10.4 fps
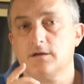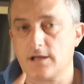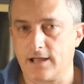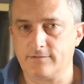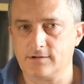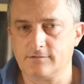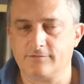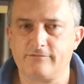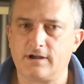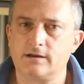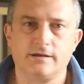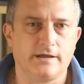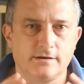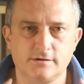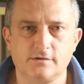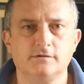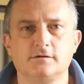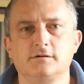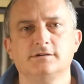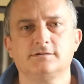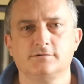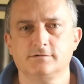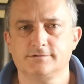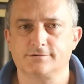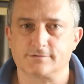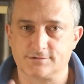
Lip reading: have a lot of fun, and don't call it culture,